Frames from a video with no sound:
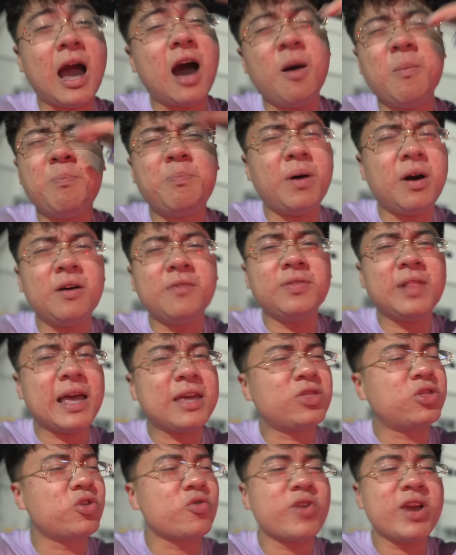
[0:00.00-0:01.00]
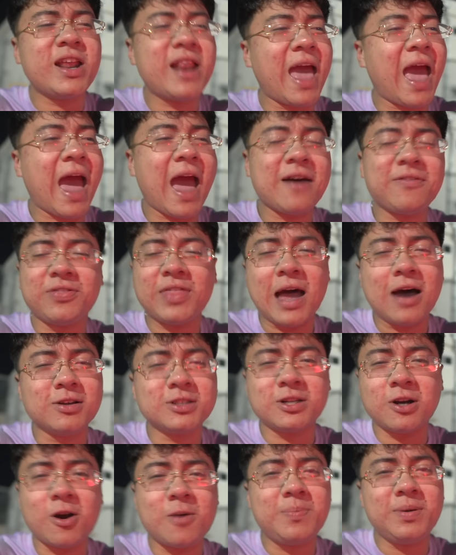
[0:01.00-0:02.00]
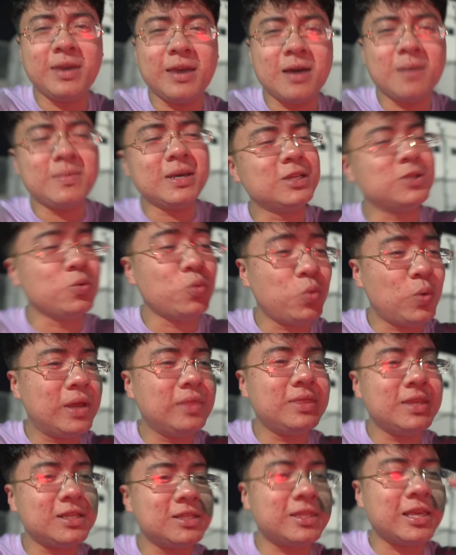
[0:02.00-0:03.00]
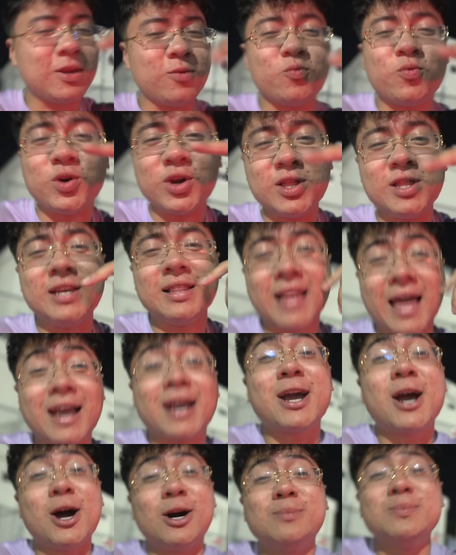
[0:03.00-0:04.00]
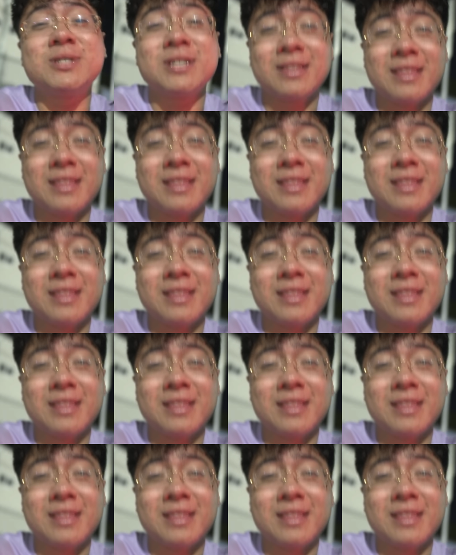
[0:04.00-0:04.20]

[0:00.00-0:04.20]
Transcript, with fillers: above like three and a half thousand RPM is when this thing really like comes